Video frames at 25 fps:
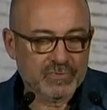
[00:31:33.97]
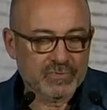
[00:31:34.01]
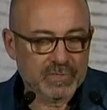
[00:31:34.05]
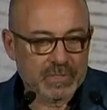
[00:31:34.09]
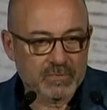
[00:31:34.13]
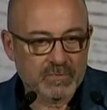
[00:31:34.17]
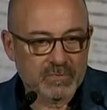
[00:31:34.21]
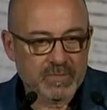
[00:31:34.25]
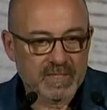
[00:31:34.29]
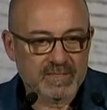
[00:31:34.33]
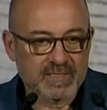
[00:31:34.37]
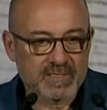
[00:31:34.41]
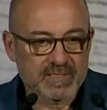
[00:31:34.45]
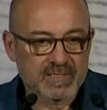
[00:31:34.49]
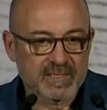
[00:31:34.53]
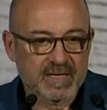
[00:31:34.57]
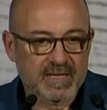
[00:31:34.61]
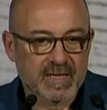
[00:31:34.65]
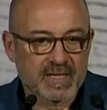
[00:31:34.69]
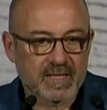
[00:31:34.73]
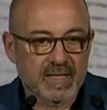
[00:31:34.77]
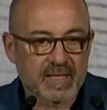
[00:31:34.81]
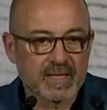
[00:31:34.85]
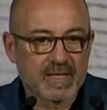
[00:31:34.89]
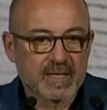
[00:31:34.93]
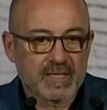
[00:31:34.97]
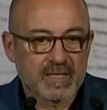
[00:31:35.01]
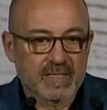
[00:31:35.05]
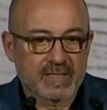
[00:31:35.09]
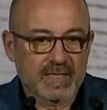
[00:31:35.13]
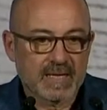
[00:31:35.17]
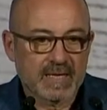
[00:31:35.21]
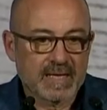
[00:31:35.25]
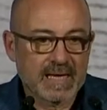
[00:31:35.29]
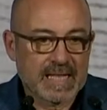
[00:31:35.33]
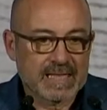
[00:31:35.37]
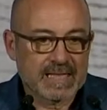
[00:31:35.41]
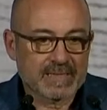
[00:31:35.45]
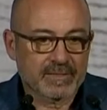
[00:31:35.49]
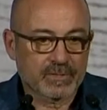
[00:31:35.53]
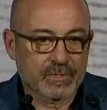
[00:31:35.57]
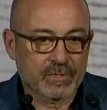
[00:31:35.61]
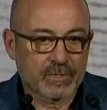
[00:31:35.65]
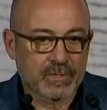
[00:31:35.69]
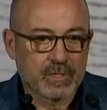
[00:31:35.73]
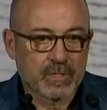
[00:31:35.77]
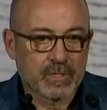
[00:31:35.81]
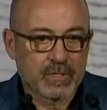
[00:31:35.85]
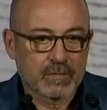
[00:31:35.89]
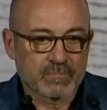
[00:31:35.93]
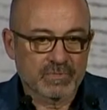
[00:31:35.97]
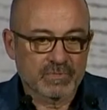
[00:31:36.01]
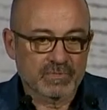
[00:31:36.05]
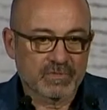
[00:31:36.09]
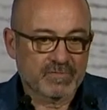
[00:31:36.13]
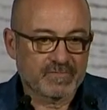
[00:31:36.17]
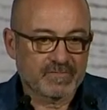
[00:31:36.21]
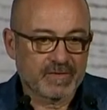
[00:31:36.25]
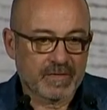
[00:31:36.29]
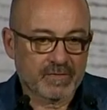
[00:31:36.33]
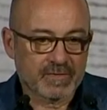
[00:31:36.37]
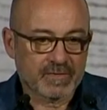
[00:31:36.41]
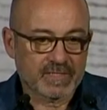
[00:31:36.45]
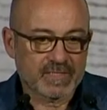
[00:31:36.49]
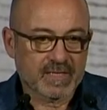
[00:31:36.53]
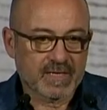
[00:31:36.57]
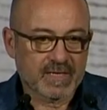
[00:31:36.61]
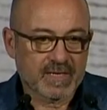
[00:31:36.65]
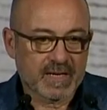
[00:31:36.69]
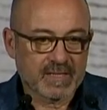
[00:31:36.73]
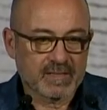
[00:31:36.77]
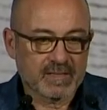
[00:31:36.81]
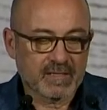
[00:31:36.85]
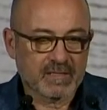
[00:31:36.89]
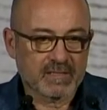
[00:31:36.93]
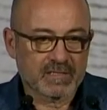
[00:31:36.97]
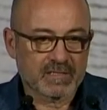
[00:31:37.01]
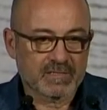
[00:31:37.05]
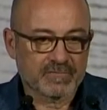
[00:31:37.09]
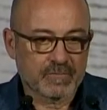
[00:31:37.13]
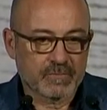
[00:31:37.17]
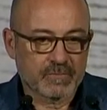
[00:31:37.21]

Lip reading: because the market has to follow what we do,